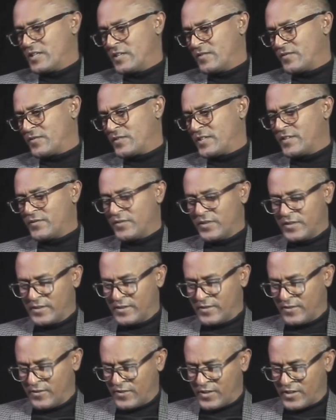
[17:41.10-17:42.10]
have given
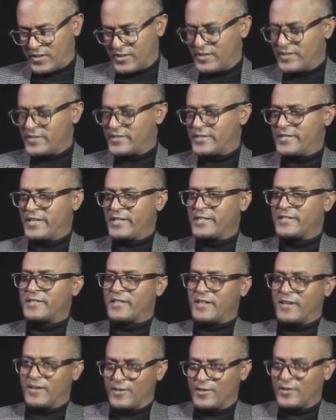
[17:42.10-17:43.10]
a very distinct
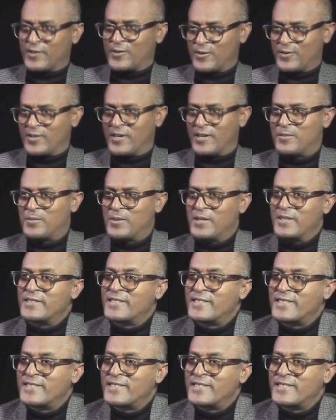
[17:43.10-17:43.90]
color to that piece.